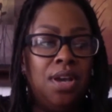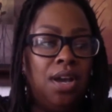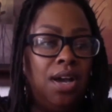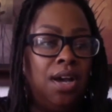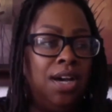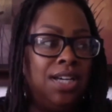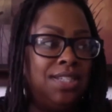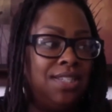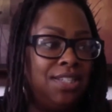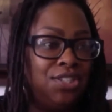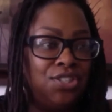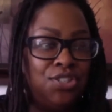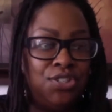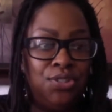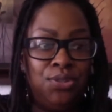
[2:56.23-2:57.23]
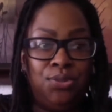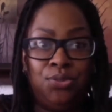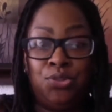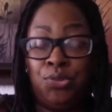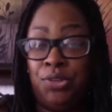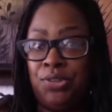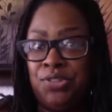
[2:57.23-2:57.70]
assist you,
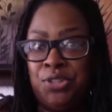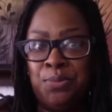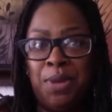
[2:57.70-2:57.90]
trigger some